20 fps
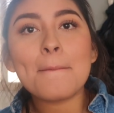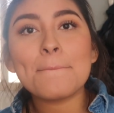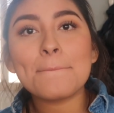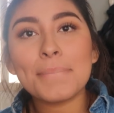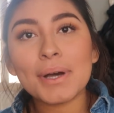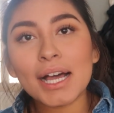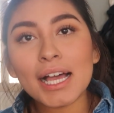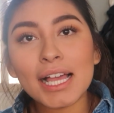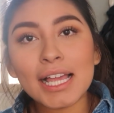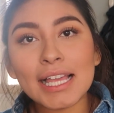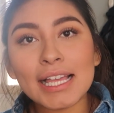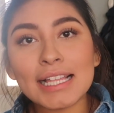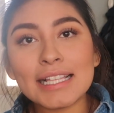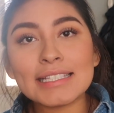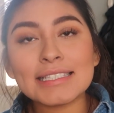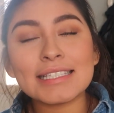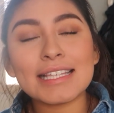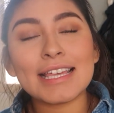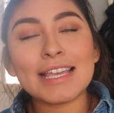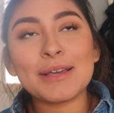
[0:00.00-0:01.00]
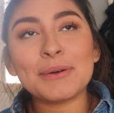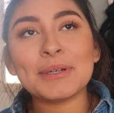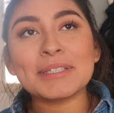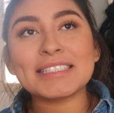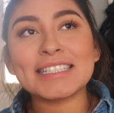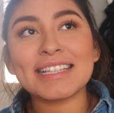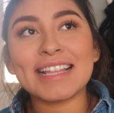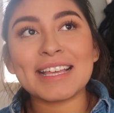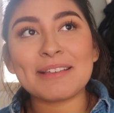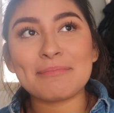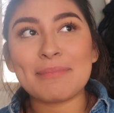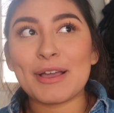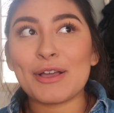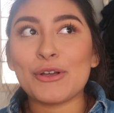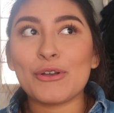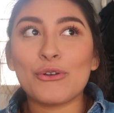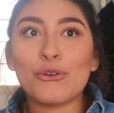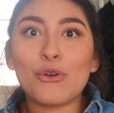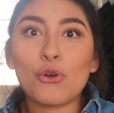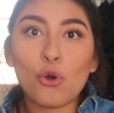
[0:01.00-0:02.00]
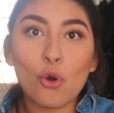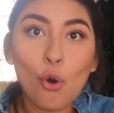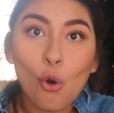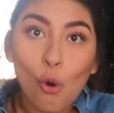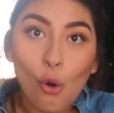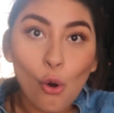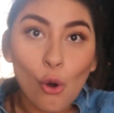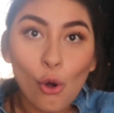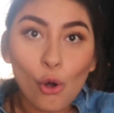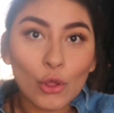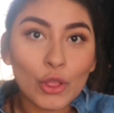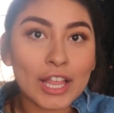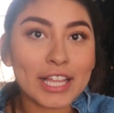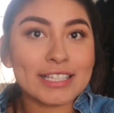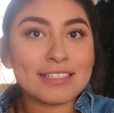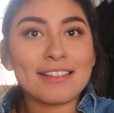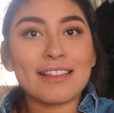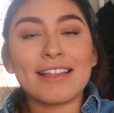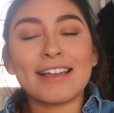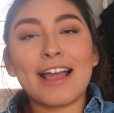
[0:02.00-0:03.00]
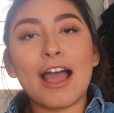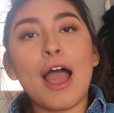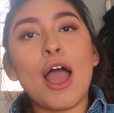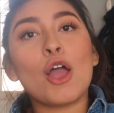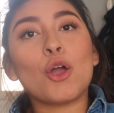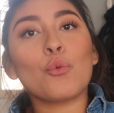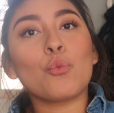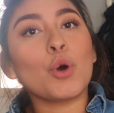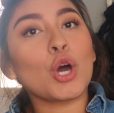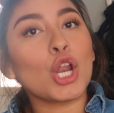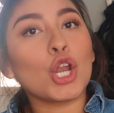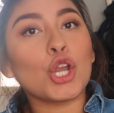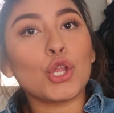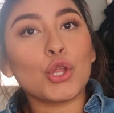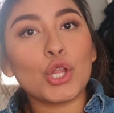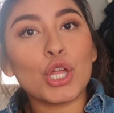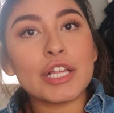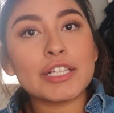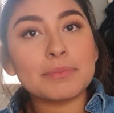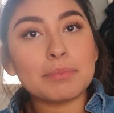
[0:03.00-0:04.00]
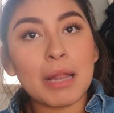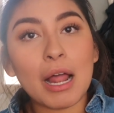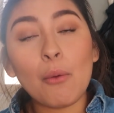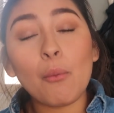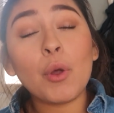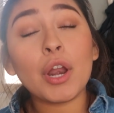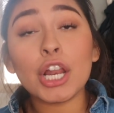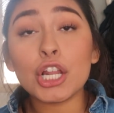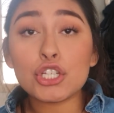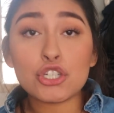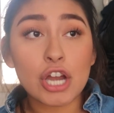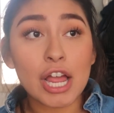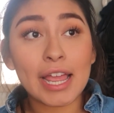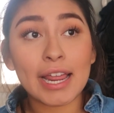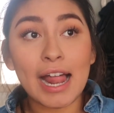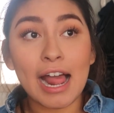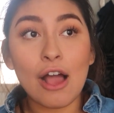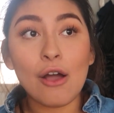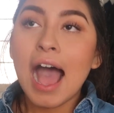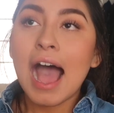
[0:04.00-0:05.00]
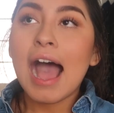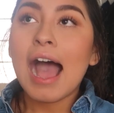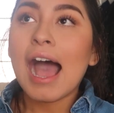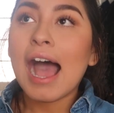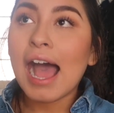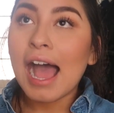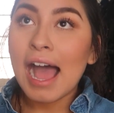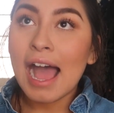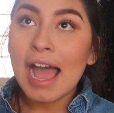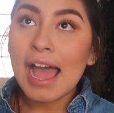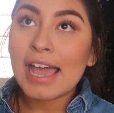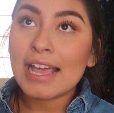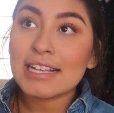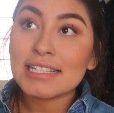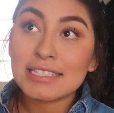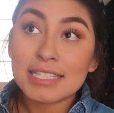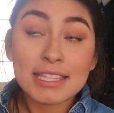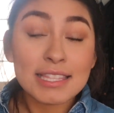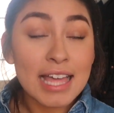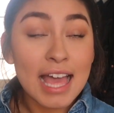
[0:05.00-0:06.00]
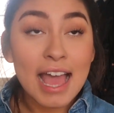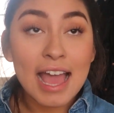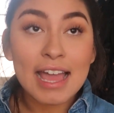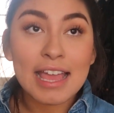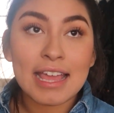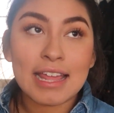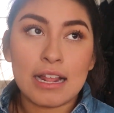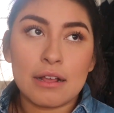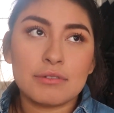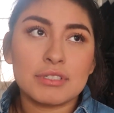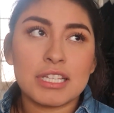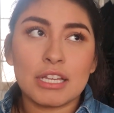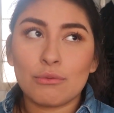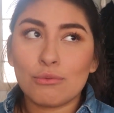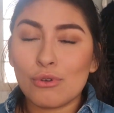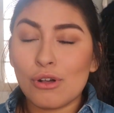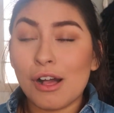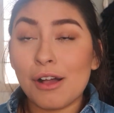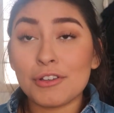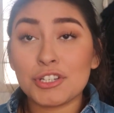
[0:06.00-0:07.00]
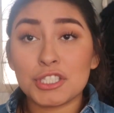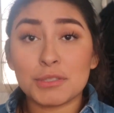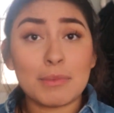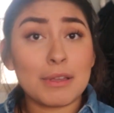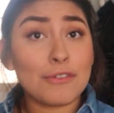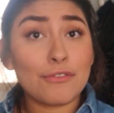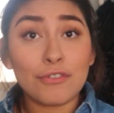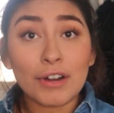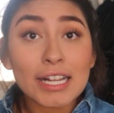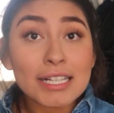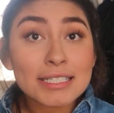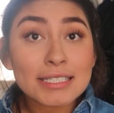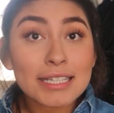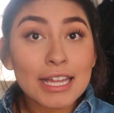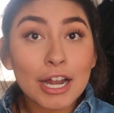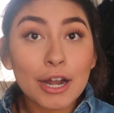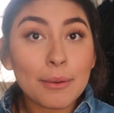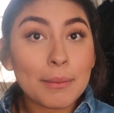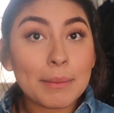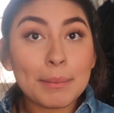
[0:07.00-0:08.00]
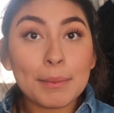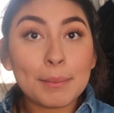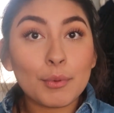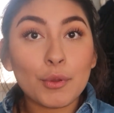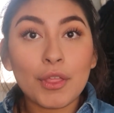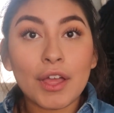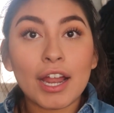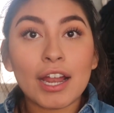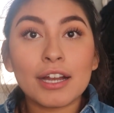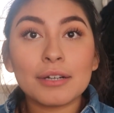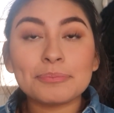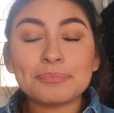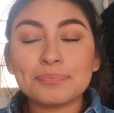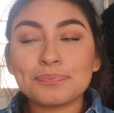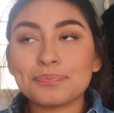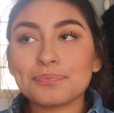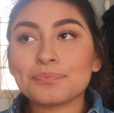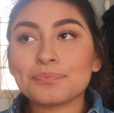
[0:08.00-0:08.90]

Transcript: But it wasn't like my goal. Like it's not like I want to do this, but I wanted to try it out. I did that, and I was like, well, I'll just meet friends there, I'll meet people there.